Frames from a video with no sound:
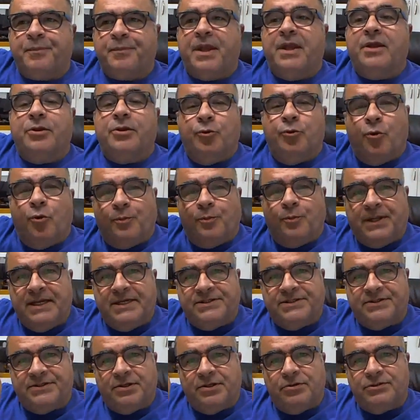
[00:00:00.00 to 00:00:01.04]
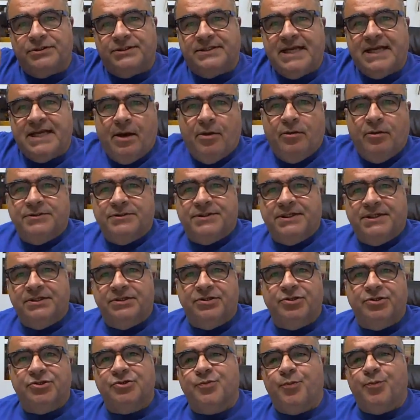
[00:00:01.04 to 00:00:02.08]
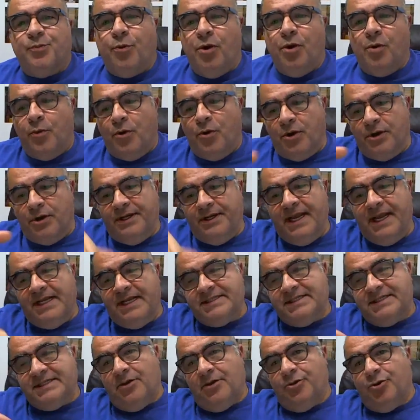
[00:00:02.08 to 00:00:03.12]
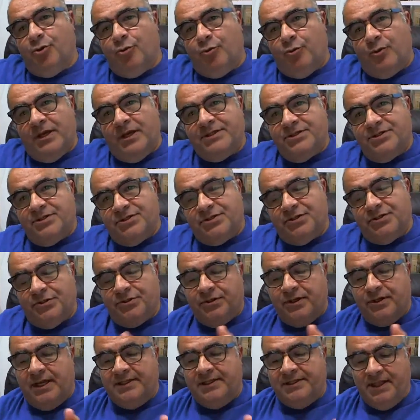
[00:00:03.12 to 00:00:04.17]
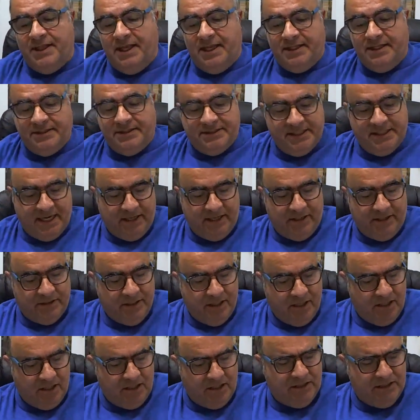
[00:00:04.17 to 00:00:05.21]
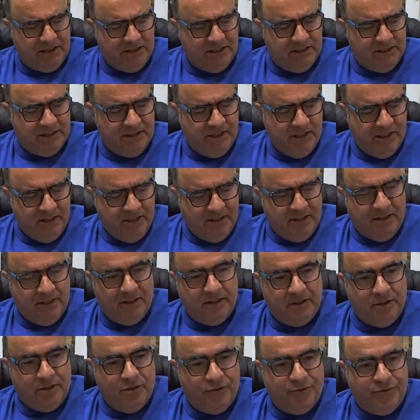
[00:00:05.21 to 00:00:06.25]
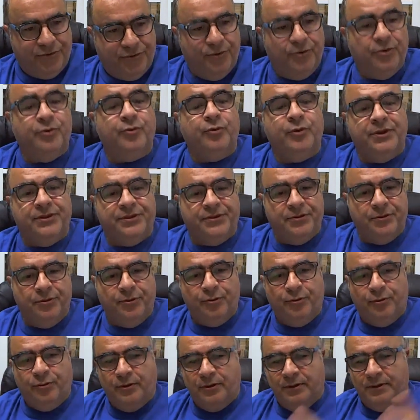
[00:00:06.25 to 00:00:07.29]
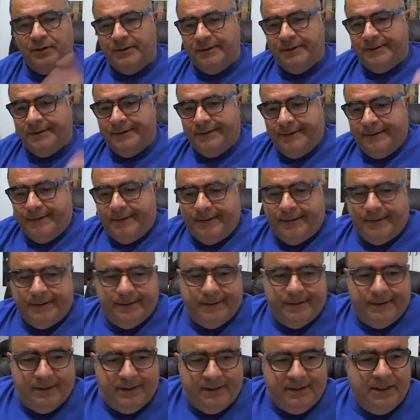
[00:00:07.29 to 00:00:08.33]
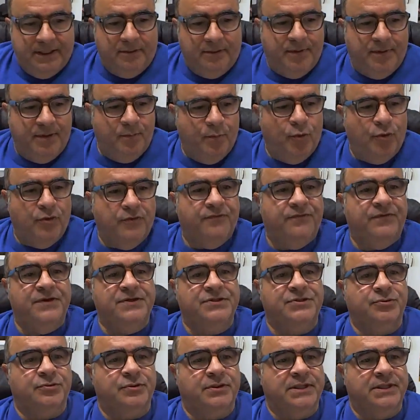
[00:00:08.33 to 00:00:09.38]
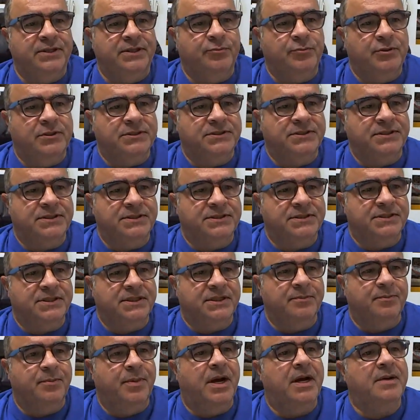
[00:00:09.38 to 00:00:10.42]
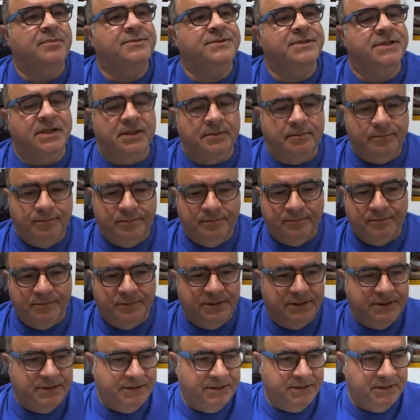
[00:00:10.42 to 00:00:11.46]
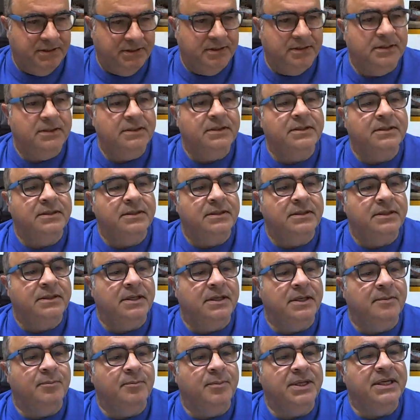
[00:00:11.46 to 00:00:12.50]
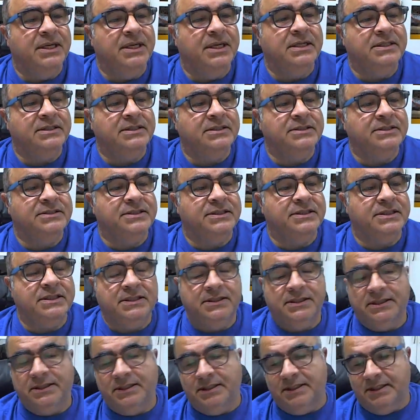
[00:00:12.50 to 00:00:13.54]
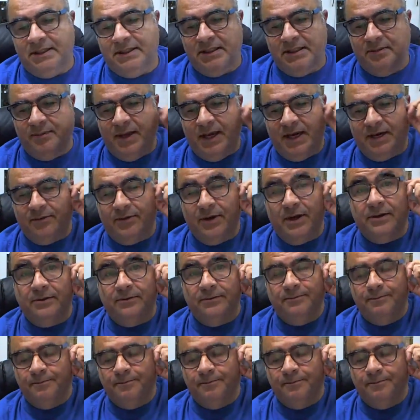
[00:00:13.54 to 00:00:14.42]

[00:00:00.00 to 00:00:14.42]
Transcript: You will place those dowels into your spoil board, and that's how you'll register and tile. I'll go through it with you a little bit more visually once this thing pops up, which I'm beginning to see the background.